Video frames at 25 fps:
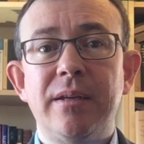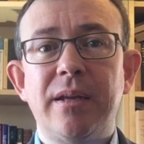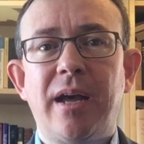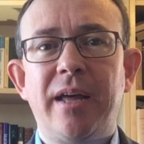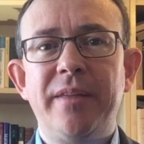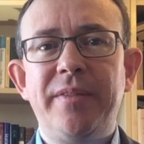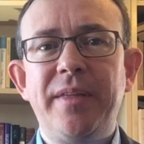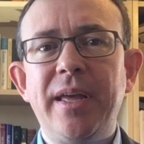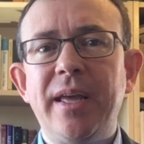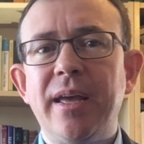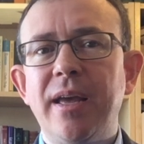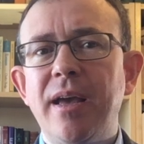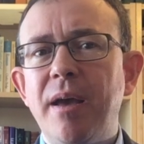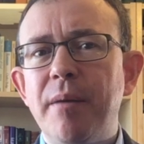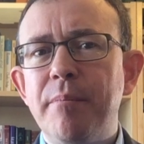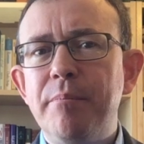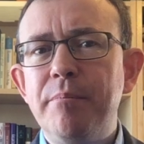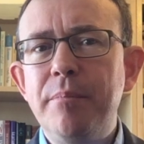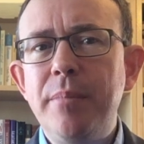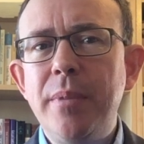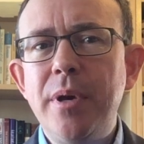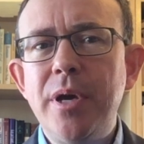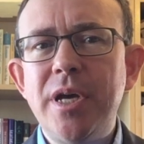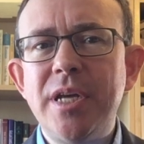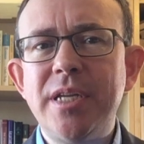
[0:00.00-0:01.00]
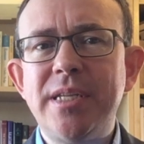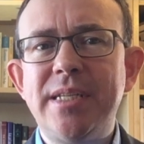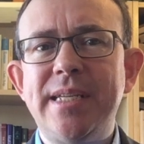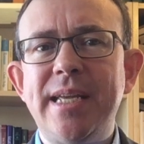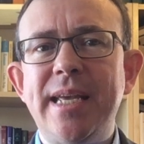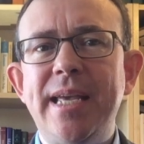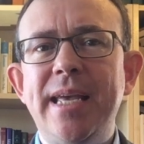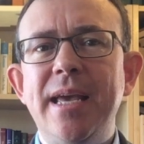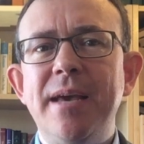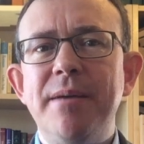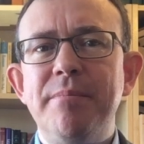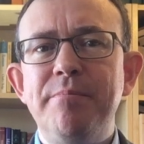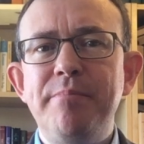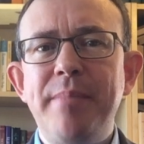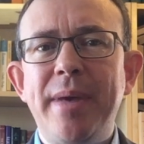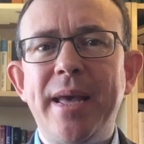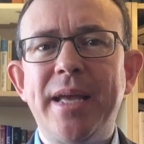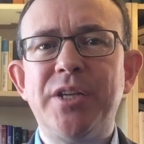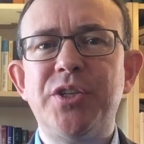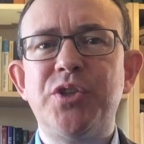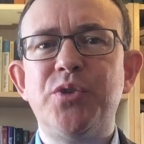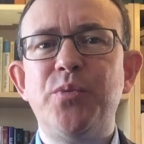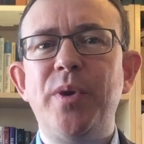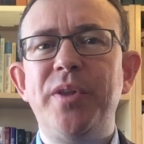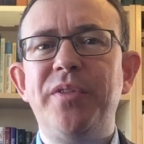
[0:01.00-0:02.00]
I think mercy
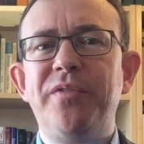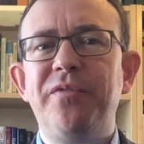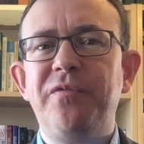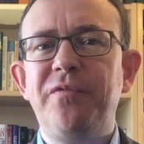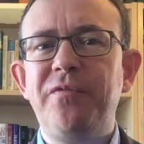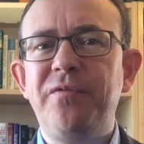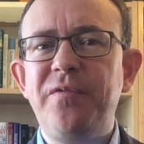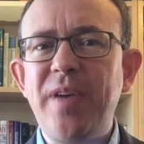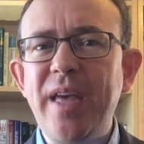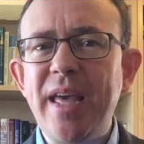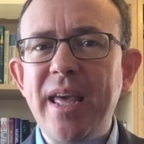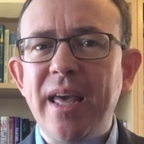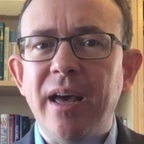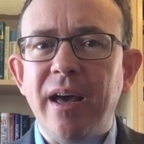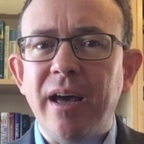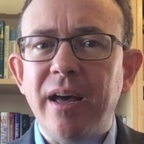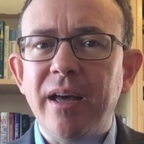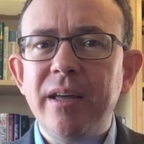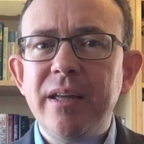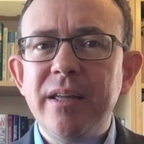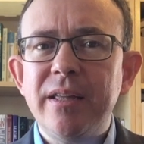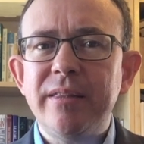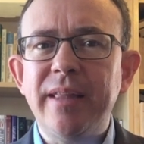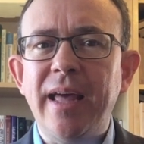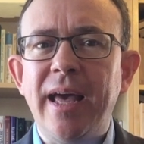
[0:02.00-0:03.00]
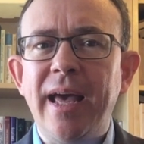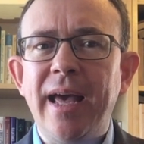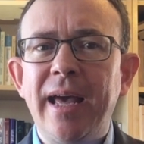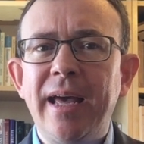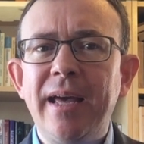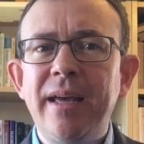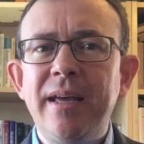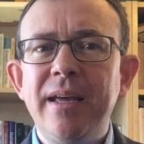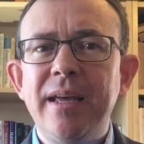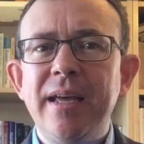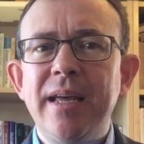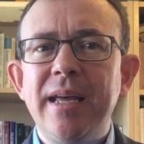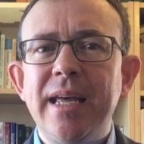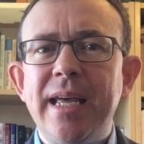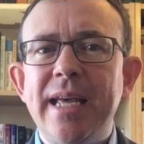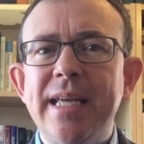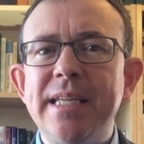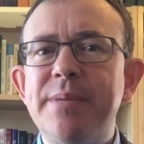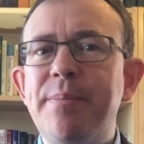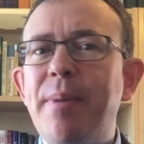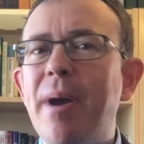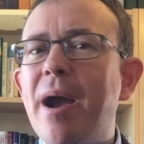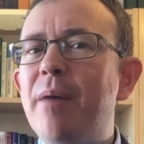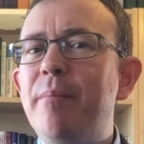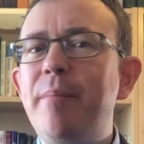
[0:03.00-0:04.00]
mixed with fear there
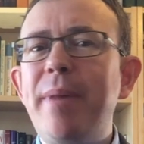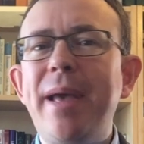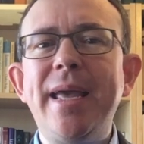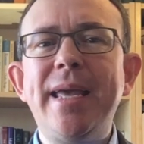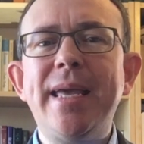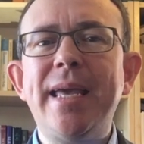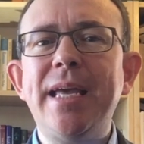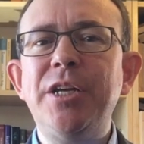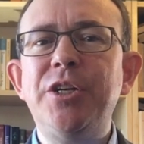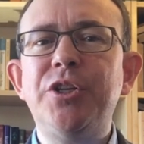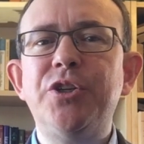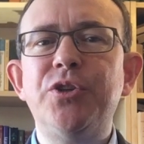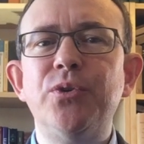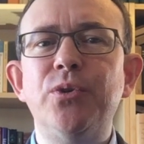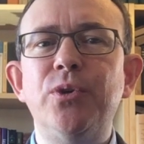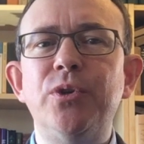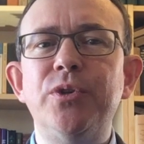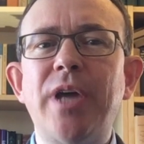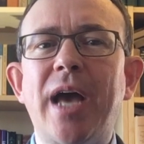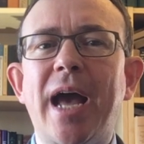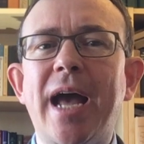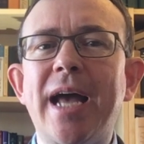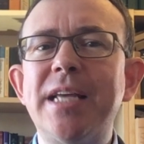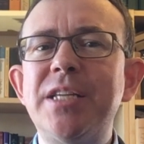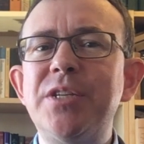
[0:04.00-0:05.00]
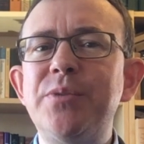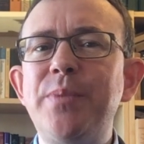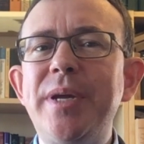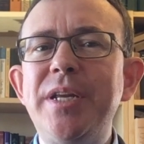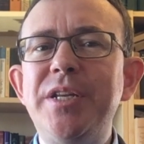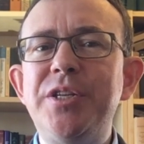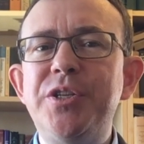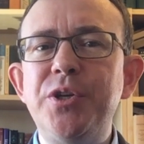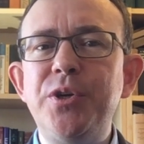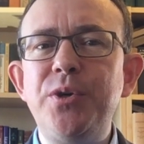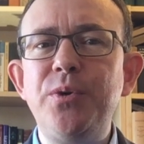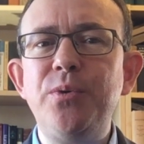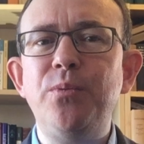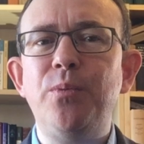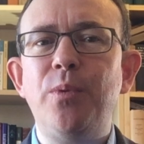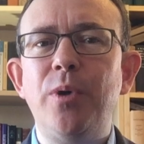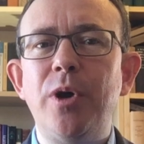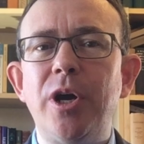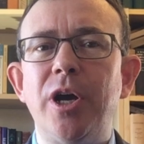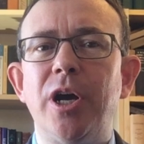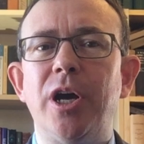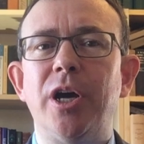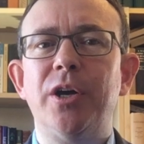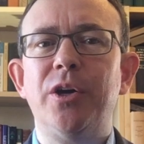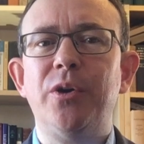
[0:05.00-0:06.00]
is about making sure that as we do
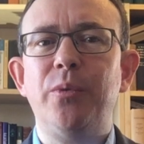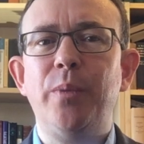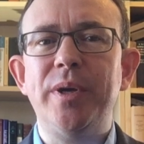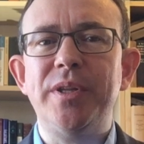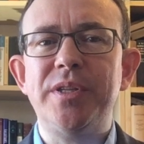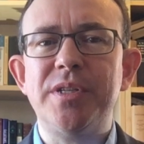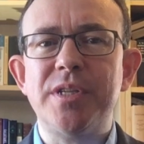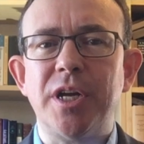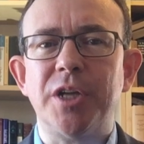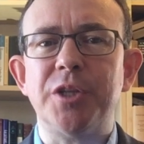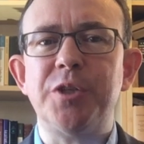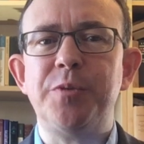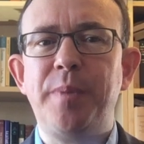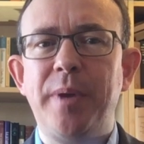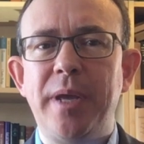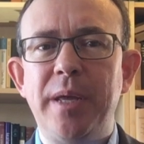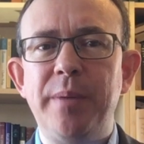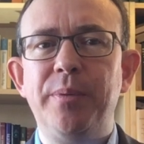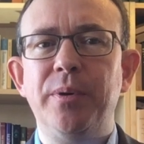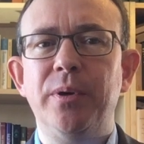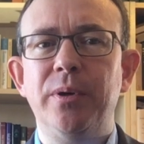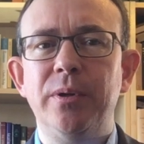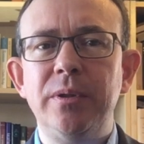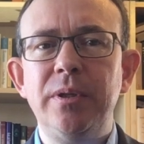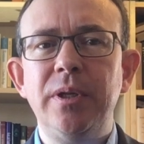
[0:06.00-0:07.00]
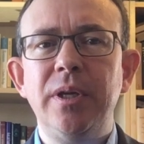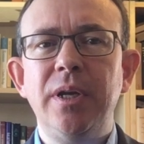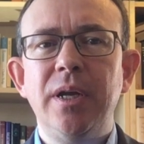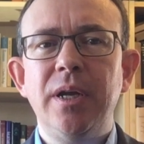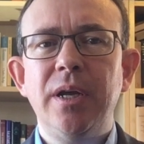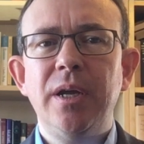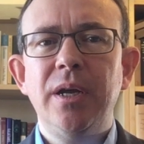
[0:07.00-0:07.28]
work with such people,